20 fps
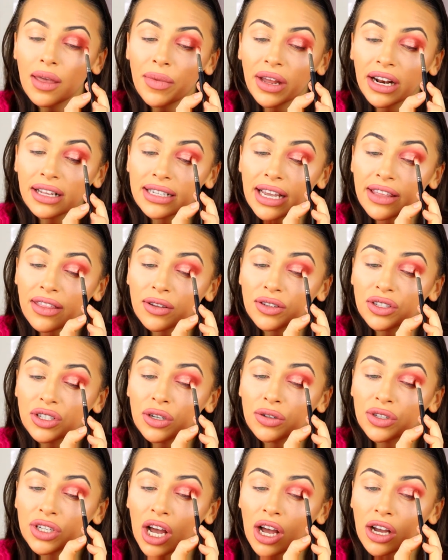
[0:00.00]
Then we're gonna take those
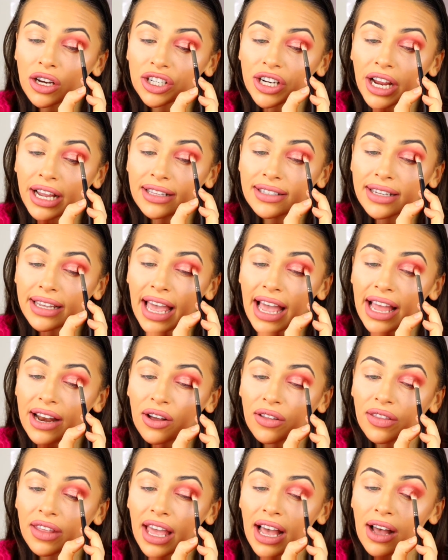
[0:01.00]
two dark shades again
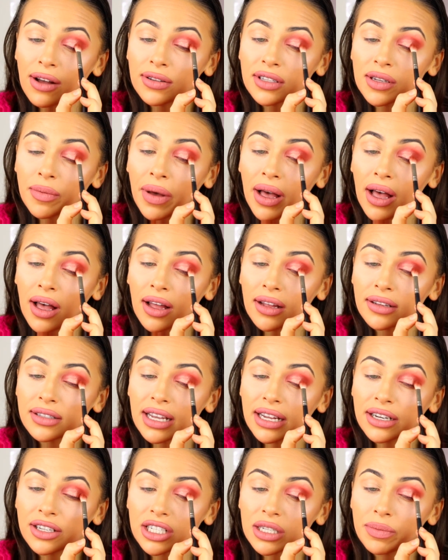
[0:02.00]
on the outer part
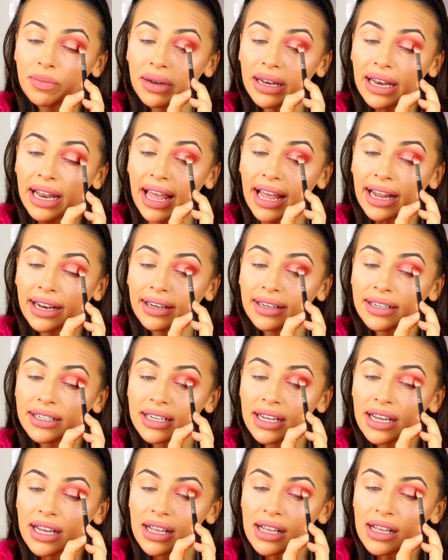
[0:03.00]
and just
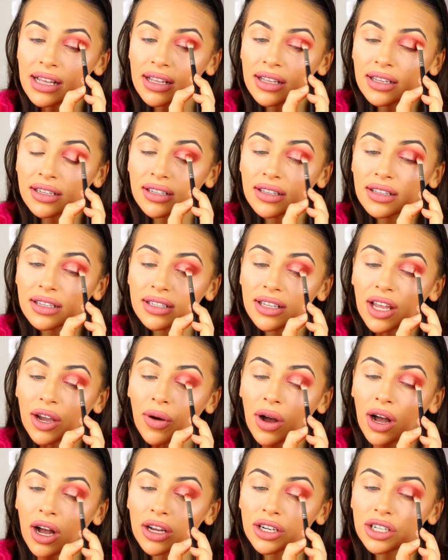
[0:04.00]
blend so there's
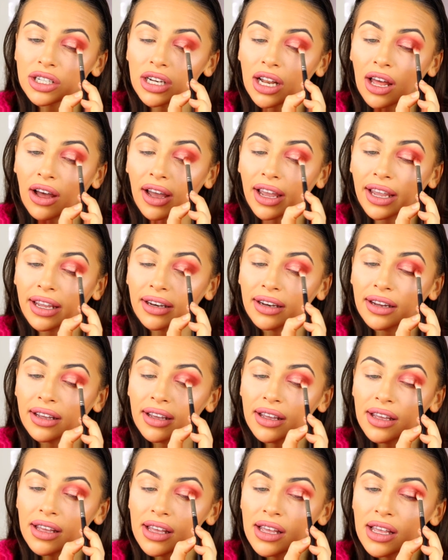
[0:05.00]
no harsh line.
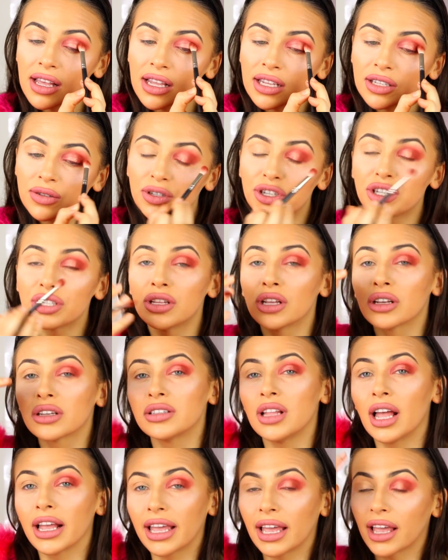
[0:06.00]
So it just
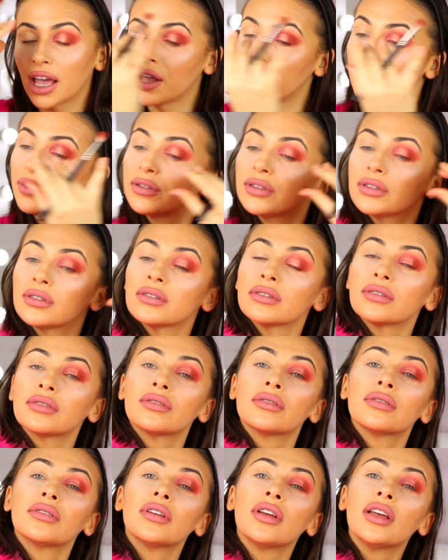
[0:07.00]
looks like it goes
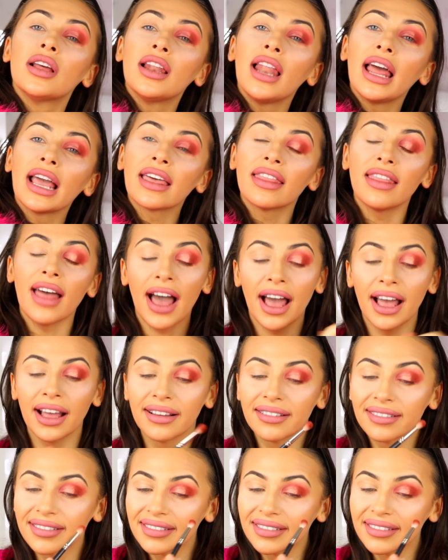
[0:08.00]
like that.